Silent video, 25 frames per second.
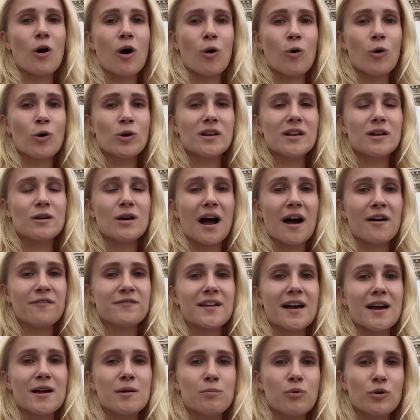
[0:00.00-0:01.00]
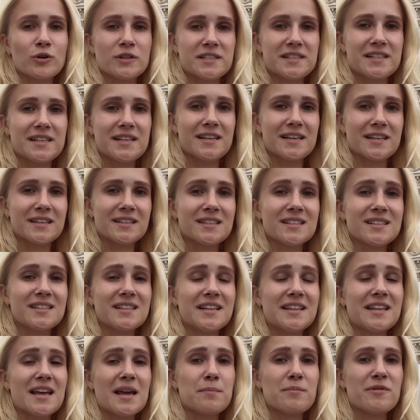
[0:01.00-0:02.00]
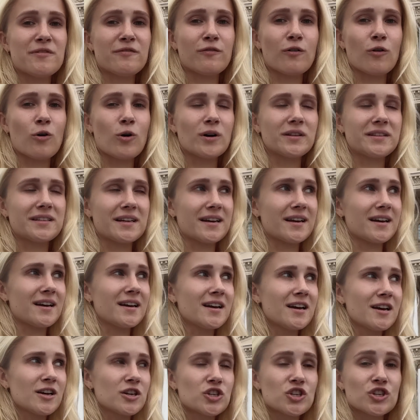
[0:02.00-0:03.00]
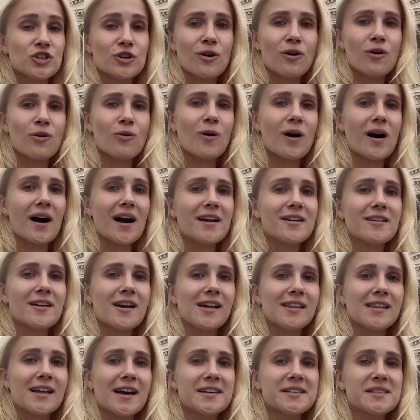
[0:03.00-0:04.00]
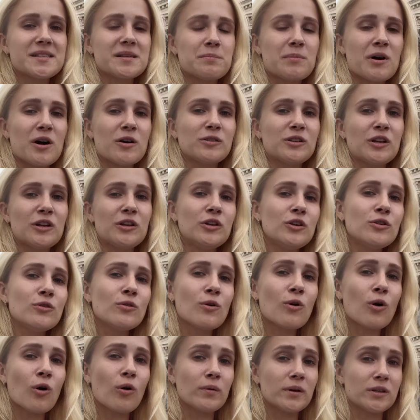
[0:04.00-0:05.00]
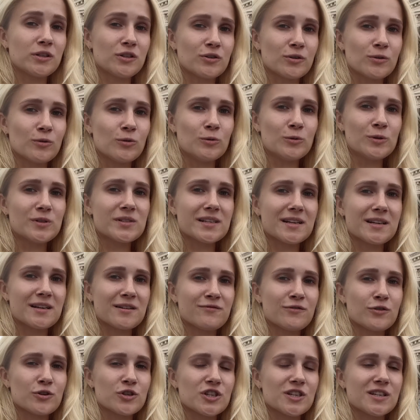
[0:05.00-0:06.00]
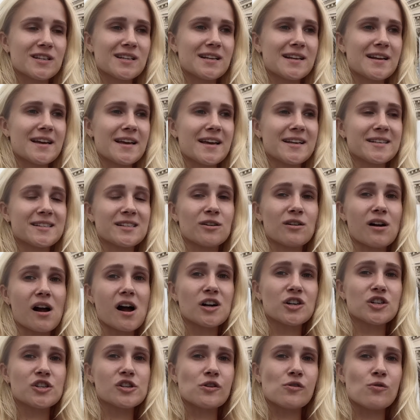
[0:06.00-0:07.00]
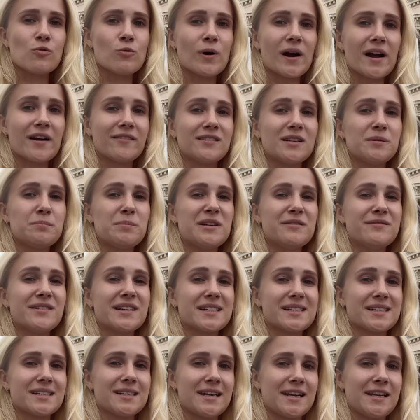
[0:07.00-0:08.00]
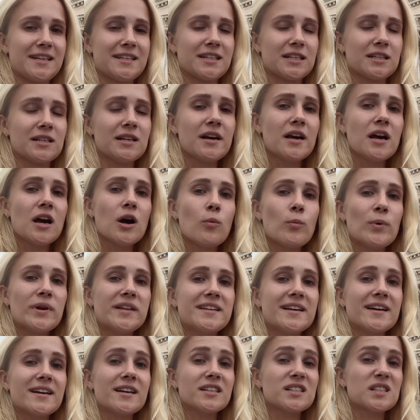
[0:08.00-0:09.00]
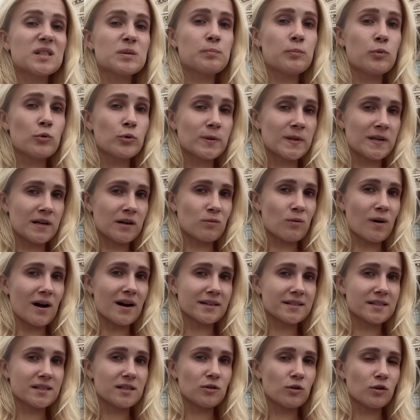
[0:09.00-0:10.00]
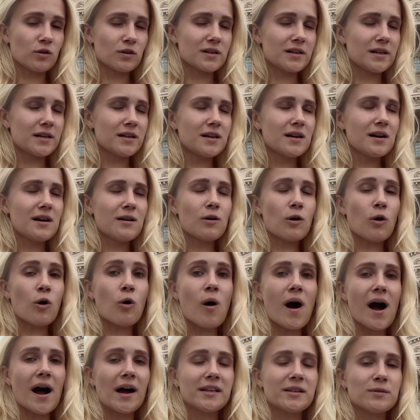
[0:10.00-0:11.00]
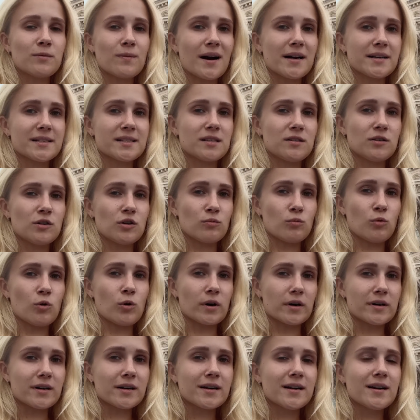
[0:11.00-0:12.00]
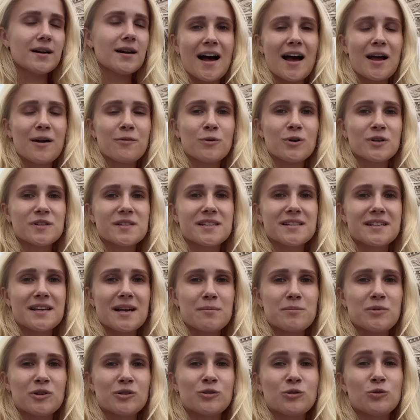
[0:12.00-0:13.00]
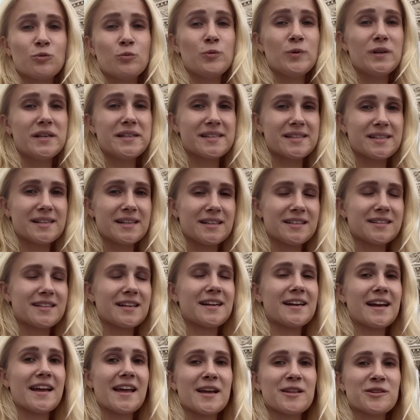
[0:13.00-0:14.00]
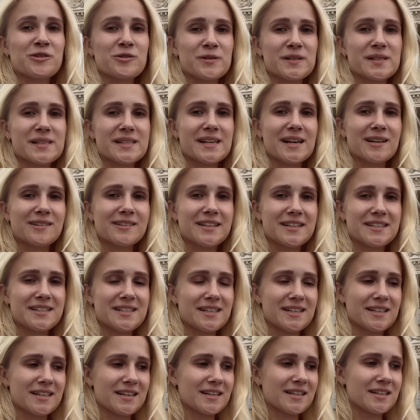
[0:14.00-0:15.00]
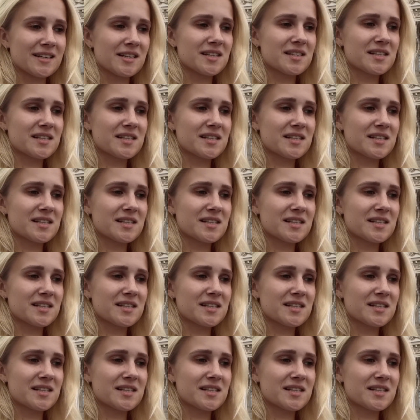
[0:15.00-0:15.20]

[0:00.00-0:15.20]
only after I bought tickets the day before the show, I realized about the new COVID rules, and unfortunately, as a Russian who have not been vaccinated with the Sputnik vaccine only, or other vaccine don't work, I wasn't able to visit it and I had to sell the tickets.